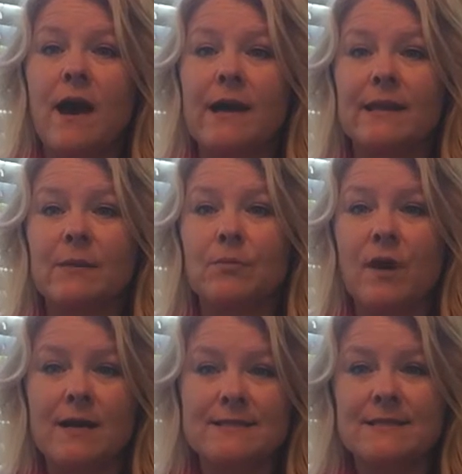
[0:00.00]
highly
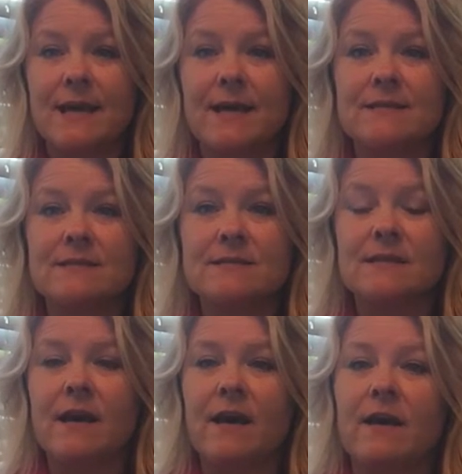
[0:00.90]

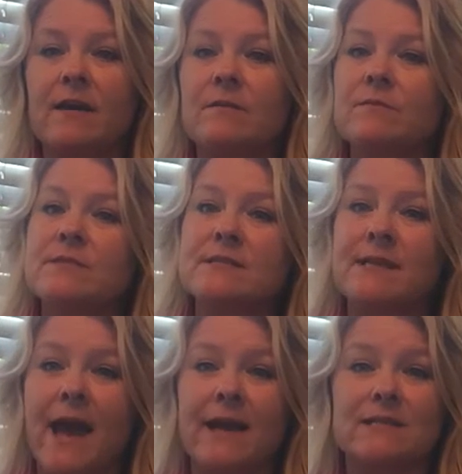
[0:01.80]
processed
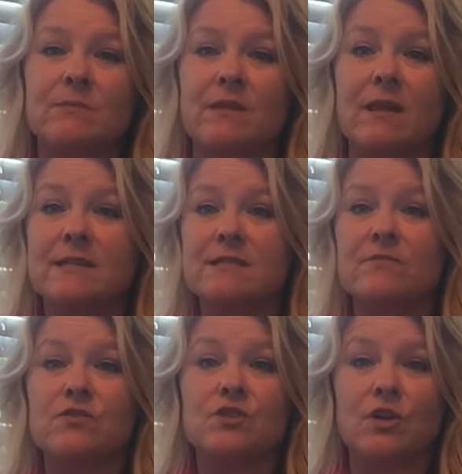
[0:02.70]
snacks with lots
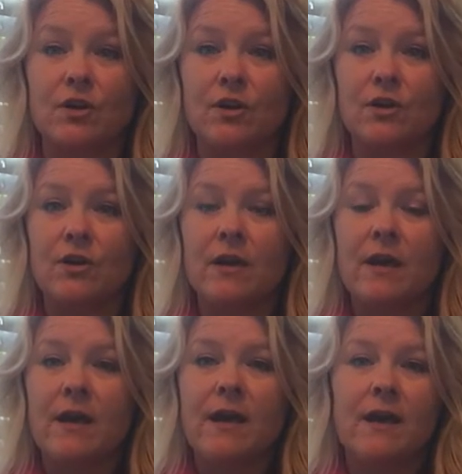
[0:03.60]
of sugar,
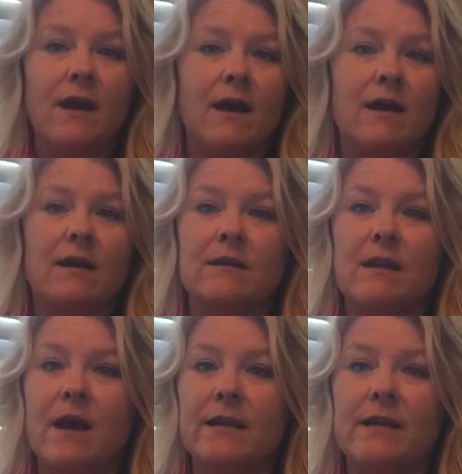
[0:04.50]

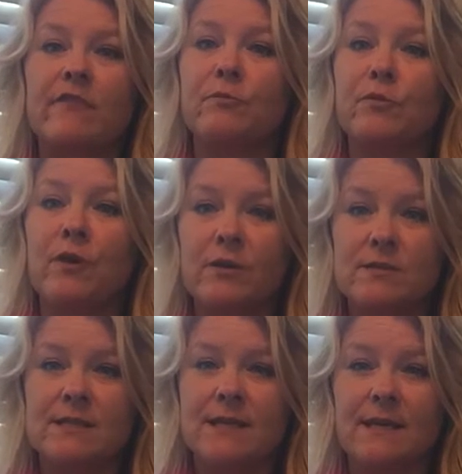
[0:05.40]
not enough
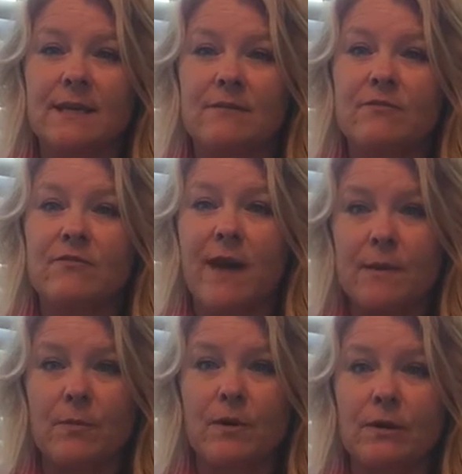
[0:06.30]
protein,
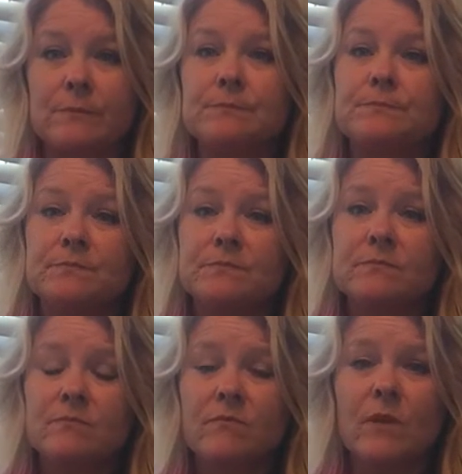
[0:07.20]
fiber,
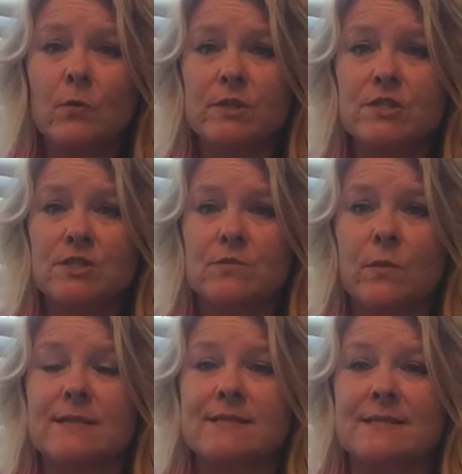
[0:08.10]
which is
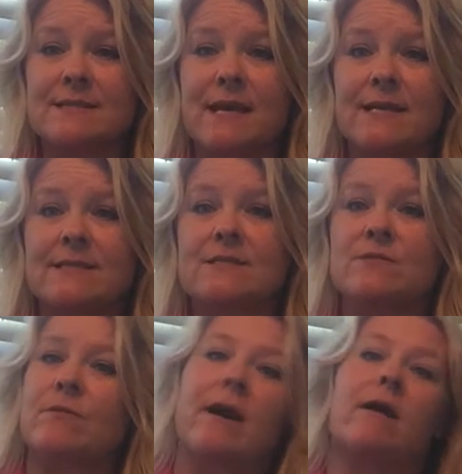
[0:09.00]
what sustains us
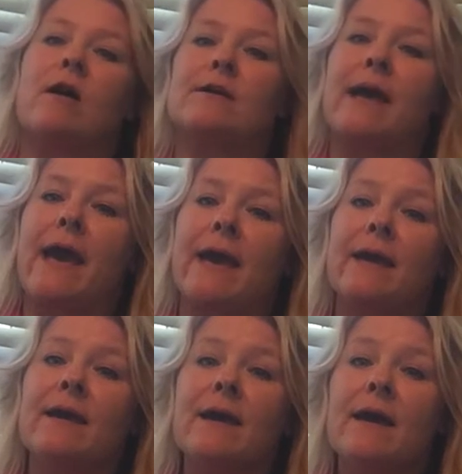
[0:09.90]
throughout our
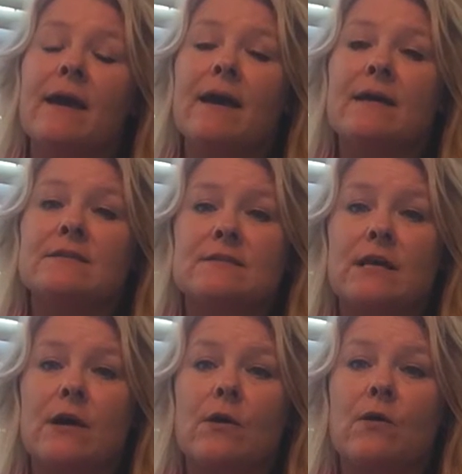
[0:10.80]
day.
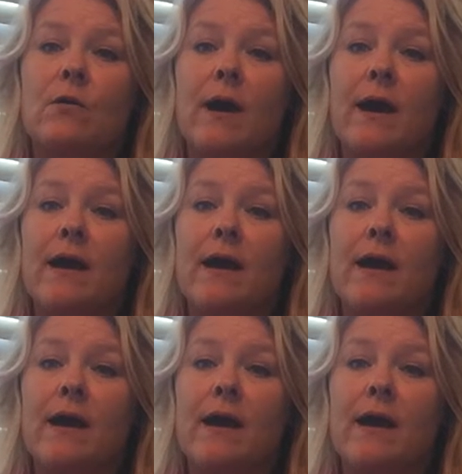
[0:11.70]
So